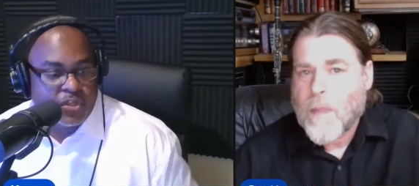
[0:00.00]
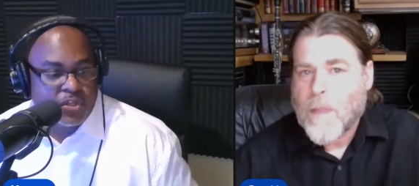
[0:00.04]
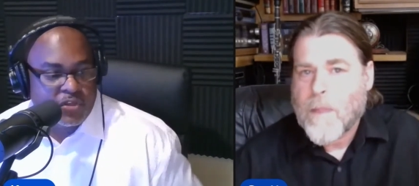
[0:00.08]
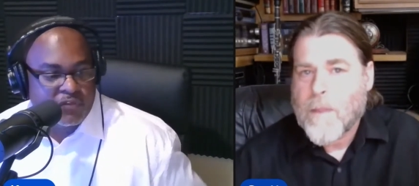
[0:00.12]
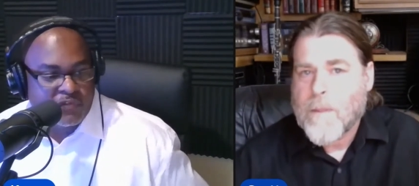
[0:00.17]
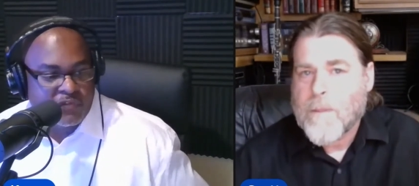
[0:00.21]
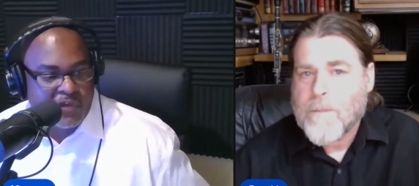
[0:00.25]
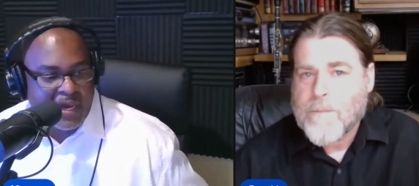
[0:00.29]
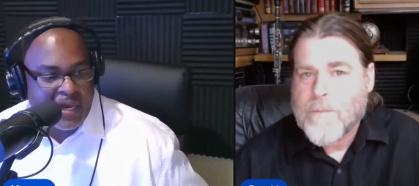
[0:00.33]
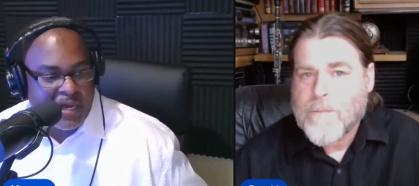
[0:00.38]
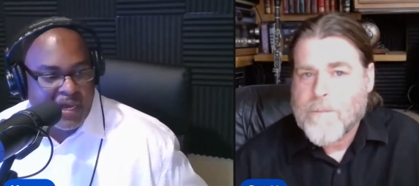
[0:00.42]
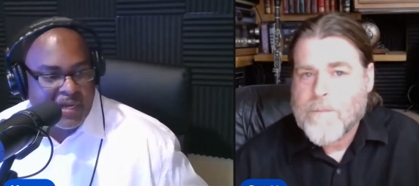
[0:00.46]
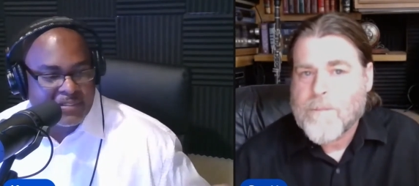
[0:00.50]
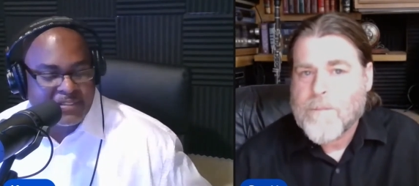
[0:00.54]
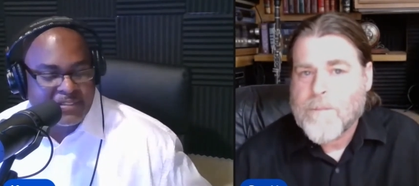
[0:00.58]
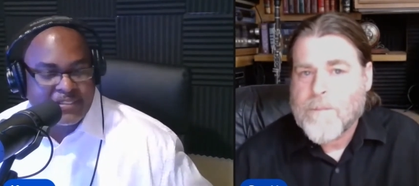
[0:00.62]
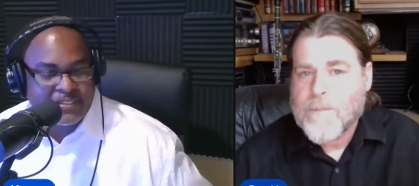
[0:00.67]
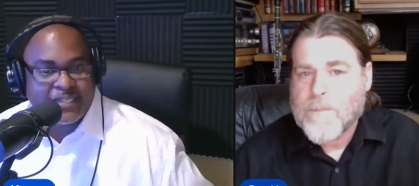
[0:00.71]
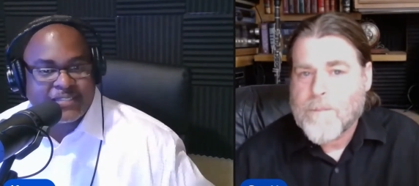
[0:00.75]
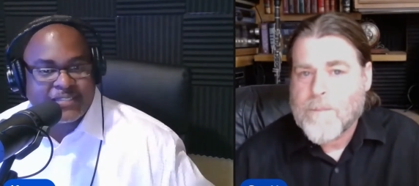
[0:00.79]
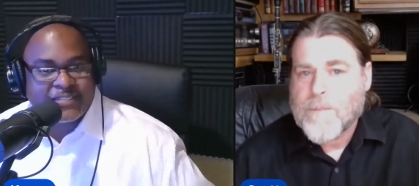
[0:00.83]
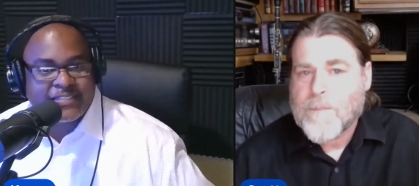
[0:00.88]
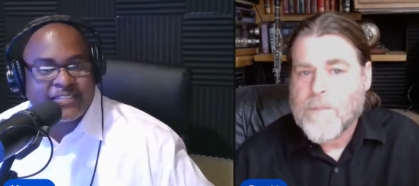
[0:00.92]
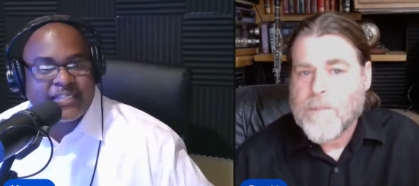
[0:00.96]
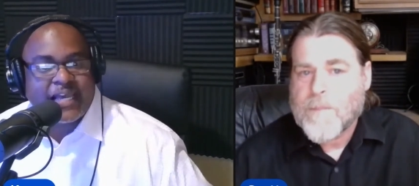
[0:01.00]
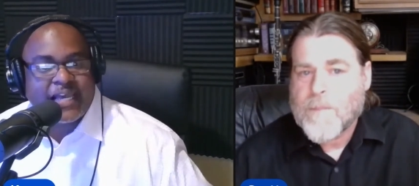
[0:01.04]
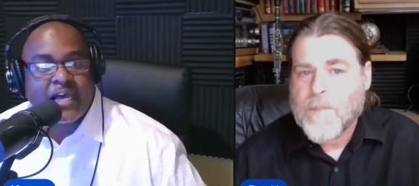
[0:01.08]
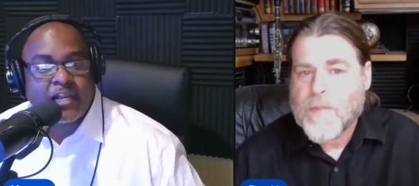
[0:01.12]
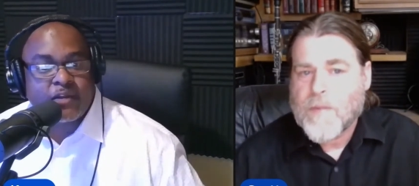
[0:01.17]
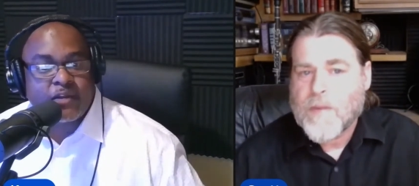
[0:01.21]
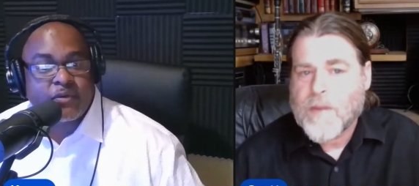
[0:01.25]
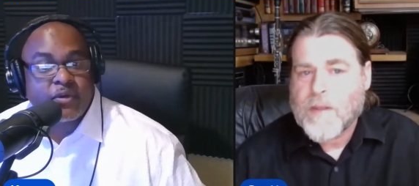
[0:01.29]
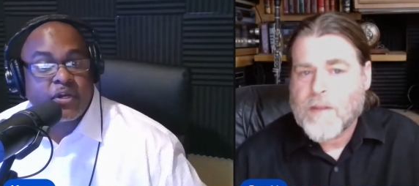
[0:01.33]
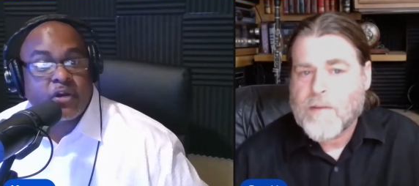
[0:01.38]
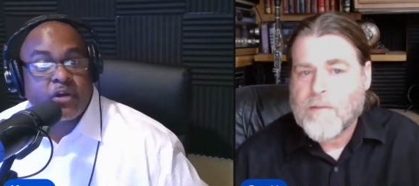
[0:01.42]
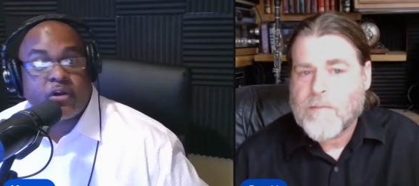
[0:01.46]
Speaker 1: you've got a set
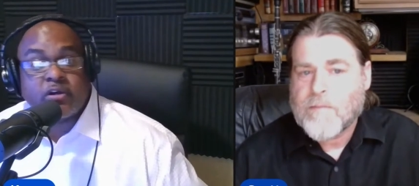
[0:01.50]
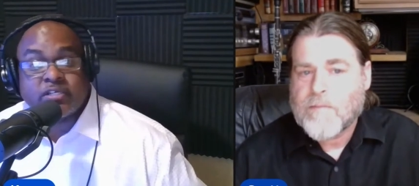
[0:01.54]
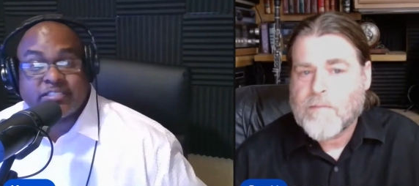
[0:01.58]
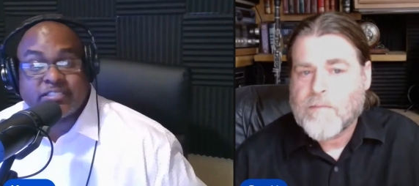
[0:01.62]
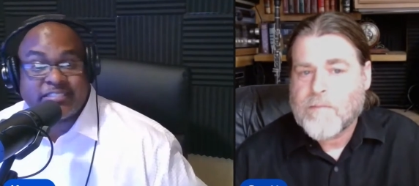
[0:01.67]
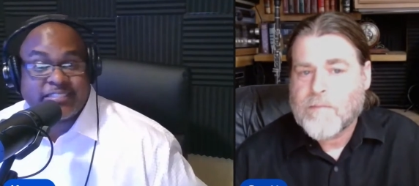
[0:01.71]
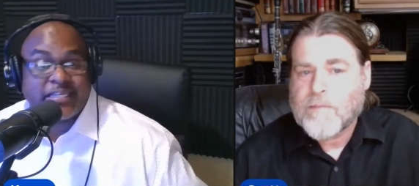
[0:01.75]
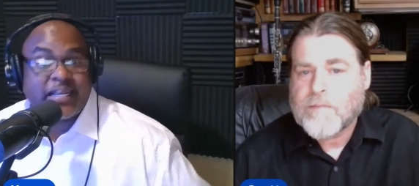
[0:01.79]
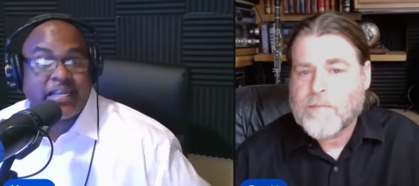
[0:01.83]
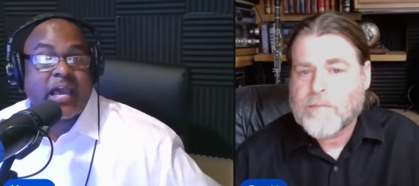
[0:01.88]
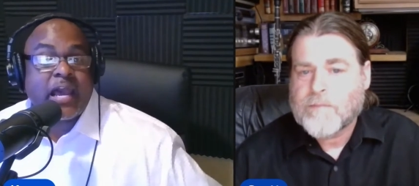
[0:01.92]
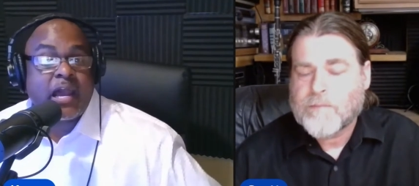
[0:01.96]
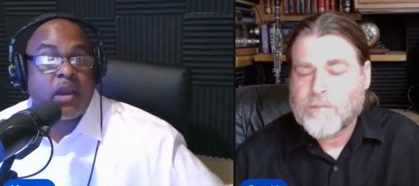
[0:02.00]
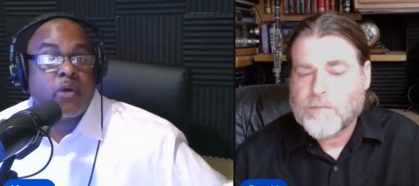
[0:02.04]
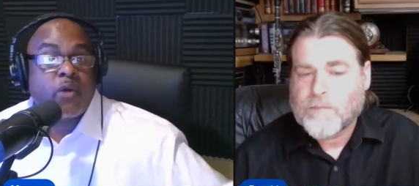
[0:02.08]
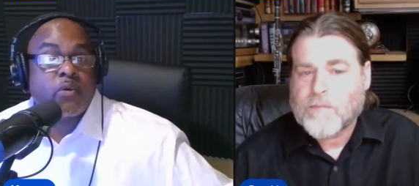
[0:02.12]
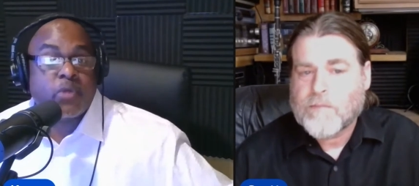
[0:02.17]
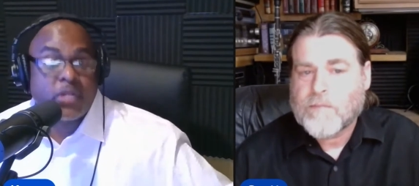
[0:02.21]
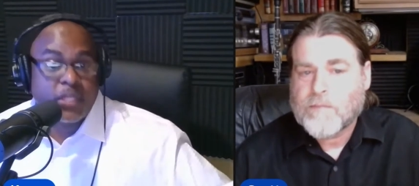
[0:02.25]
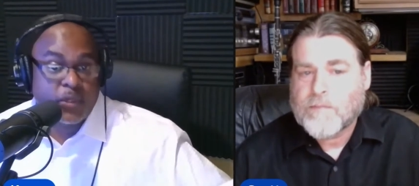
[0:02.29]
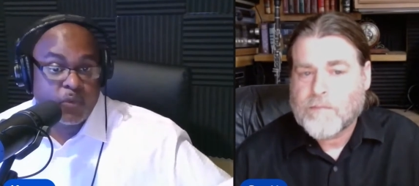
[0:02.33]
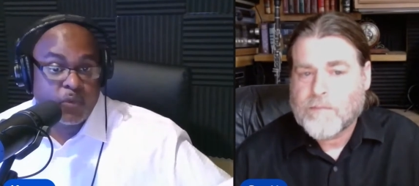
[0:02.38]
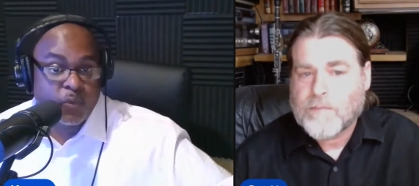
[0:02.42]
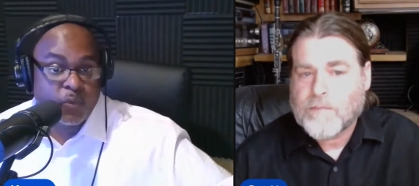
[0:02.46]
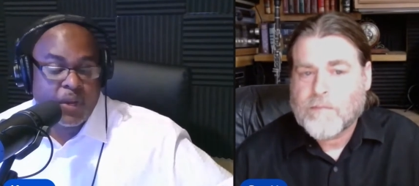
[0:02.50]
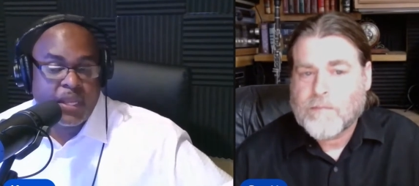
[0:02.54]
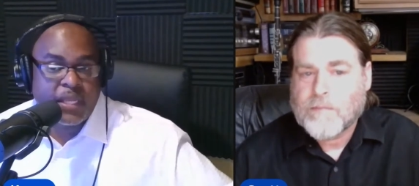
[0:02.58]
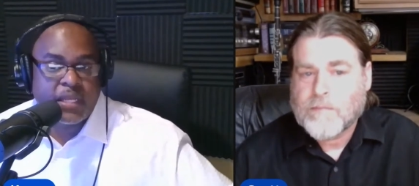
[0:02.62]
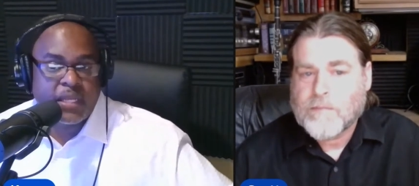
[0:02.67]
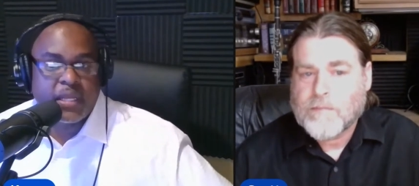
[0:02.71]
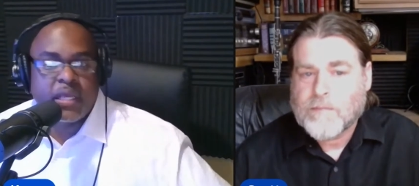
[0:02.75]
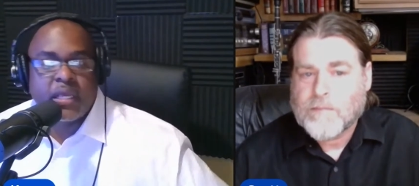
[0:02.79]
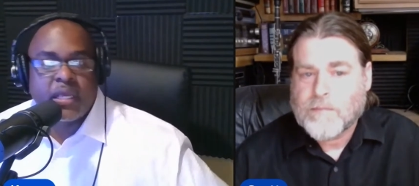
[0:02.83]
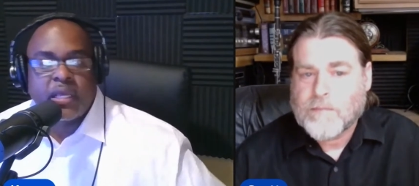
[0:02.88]
salary or a set hourly rate.